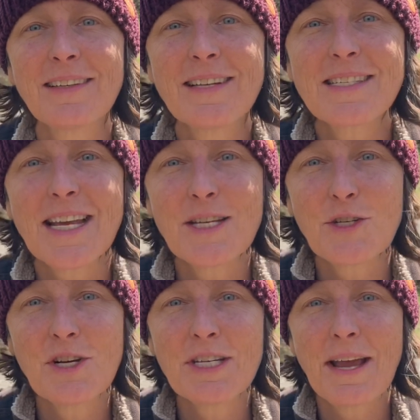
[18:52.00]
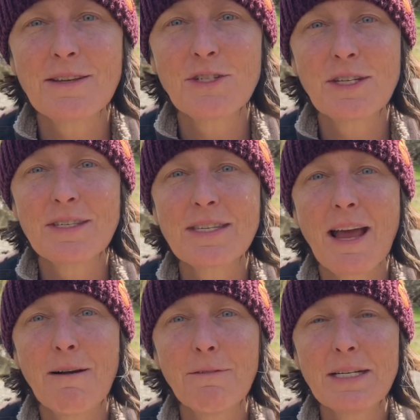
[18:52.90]
Set your intentions
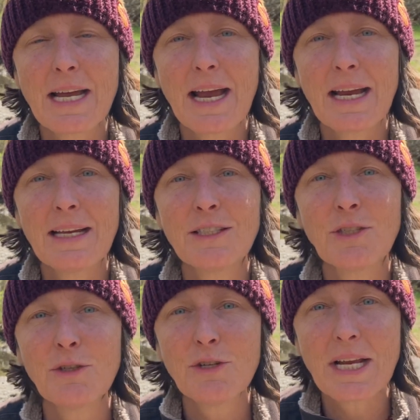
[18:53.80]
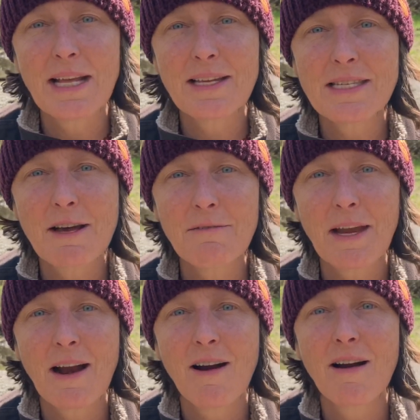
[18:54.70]
every day. Do your daily
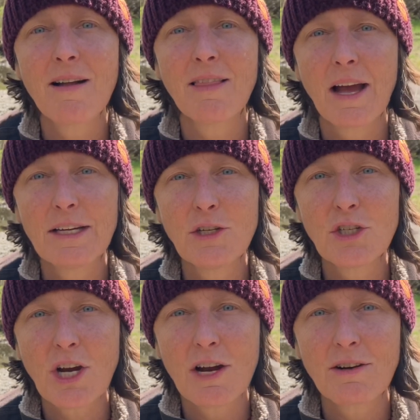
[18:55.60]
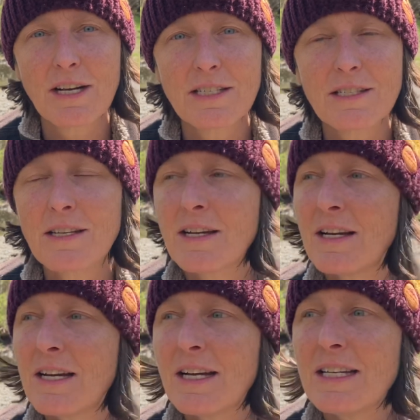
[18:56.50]
self-care. Align your chakras.
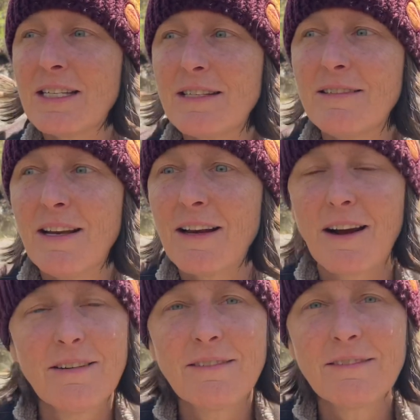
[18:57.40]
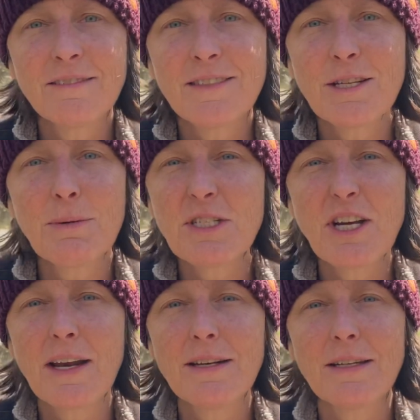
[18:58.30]
You know, do what
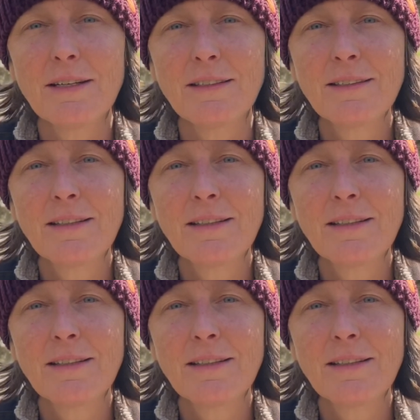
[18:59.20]
you got to do.